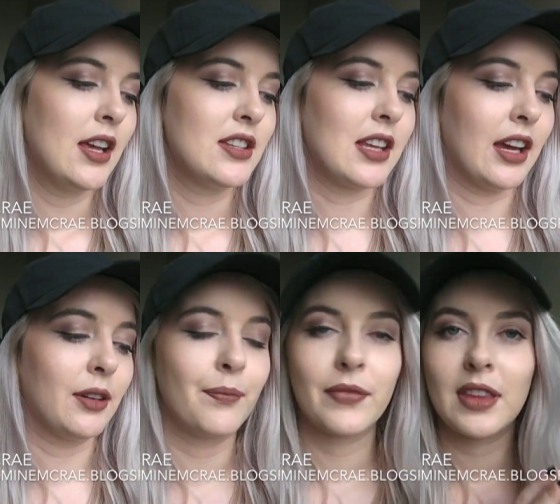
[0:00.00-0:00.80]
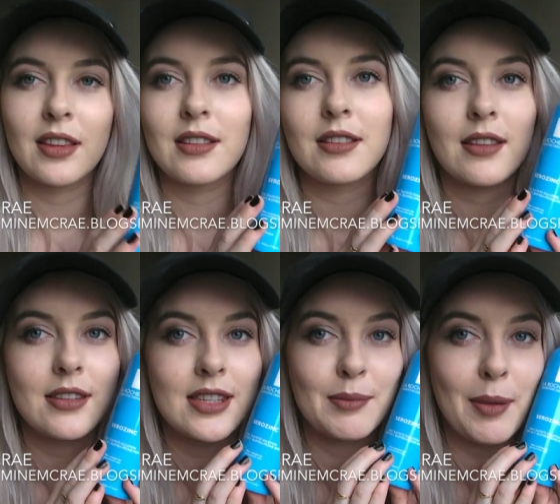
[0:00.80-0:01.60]
So
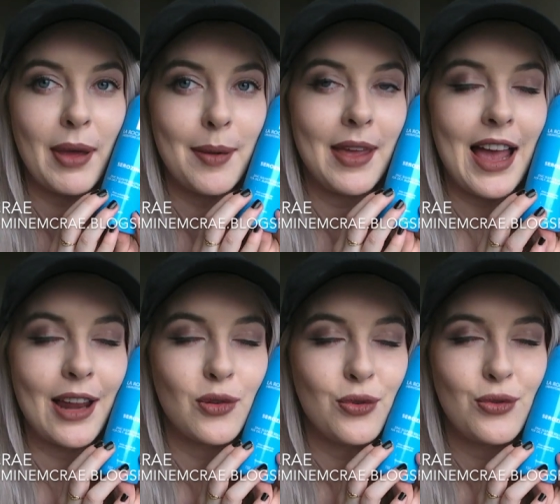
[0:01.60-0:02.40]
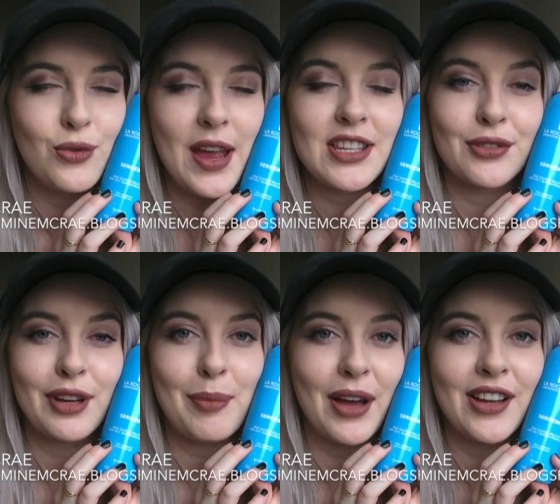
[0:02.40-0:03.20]
this is my baby and always a
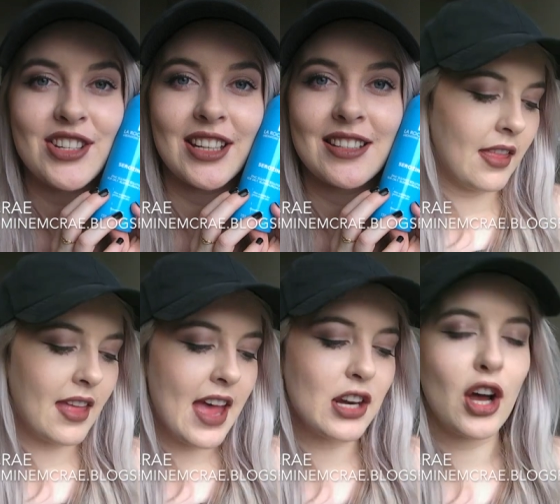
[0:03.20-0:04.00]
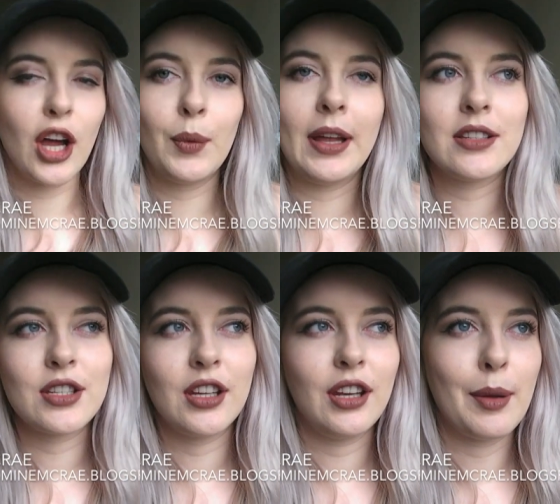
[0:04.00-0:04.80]
repurchase. Then I went
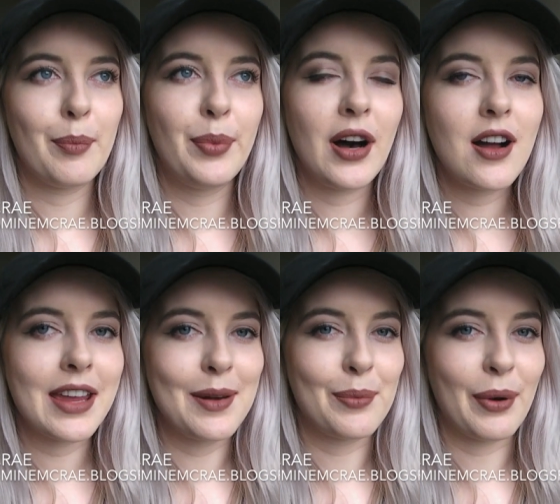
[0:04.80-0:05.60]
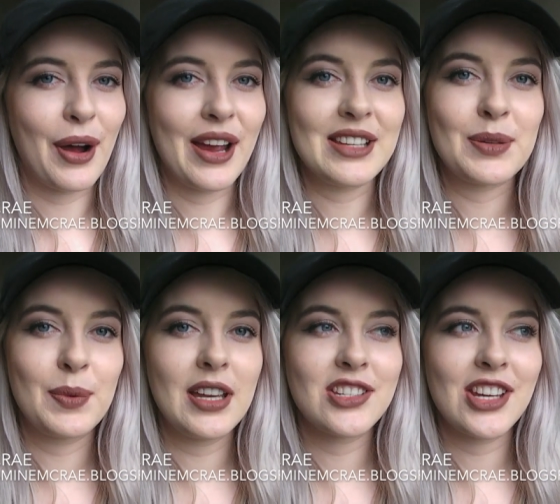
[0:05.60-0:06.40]
to Bargain Buys,
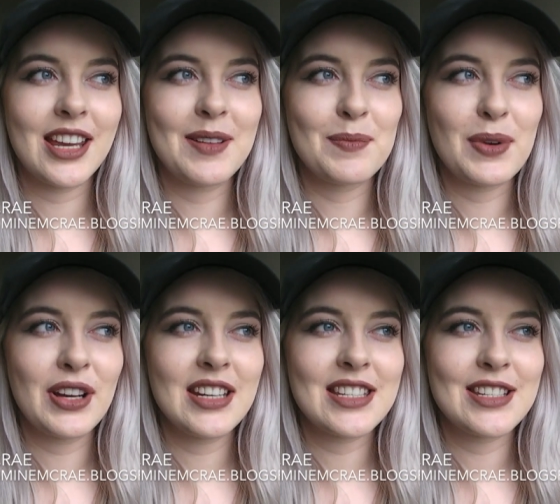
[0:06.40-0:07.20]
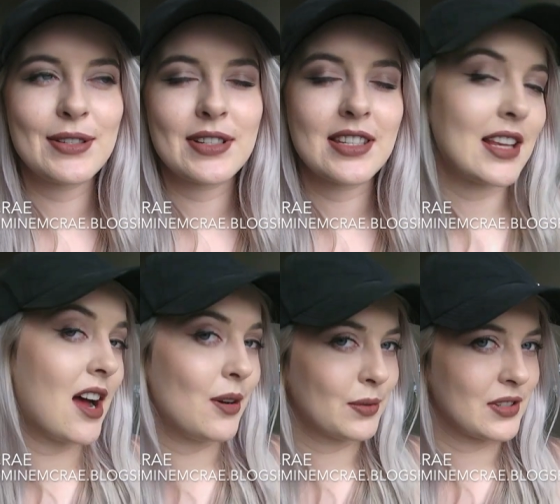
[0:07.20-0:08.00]
which might not
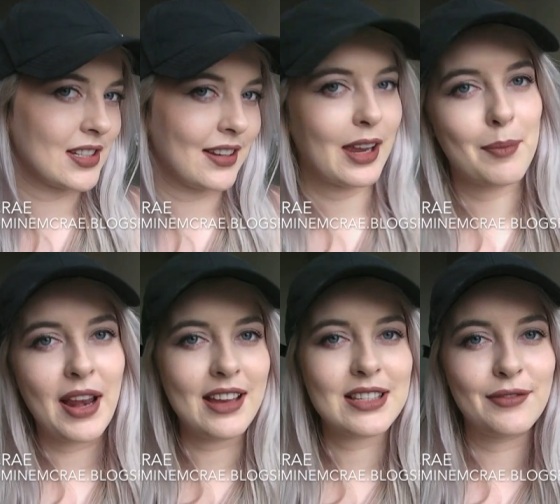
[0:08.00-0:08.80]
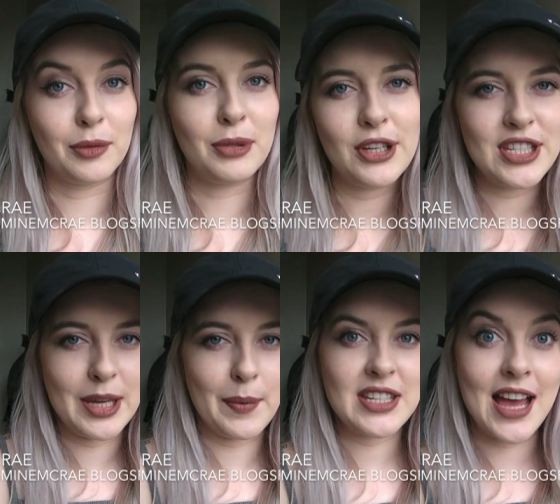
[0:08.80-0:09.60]
sound like a place for
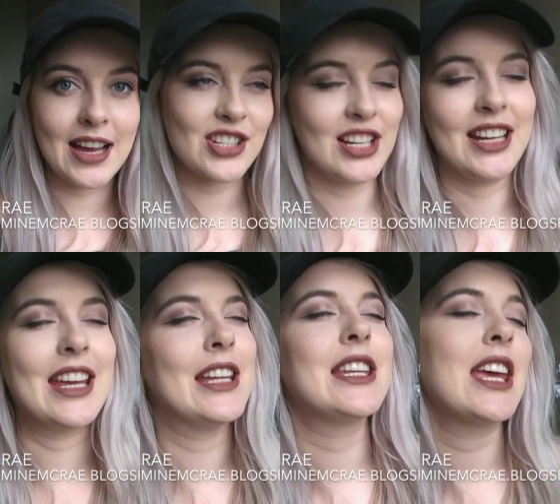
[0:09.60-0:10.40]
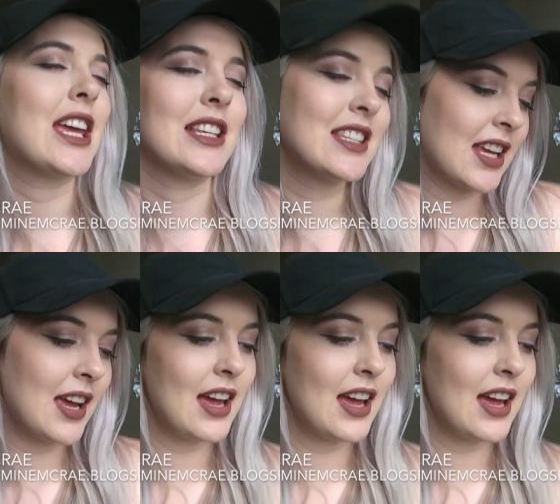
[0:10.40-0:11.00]
beauty, but actually it is.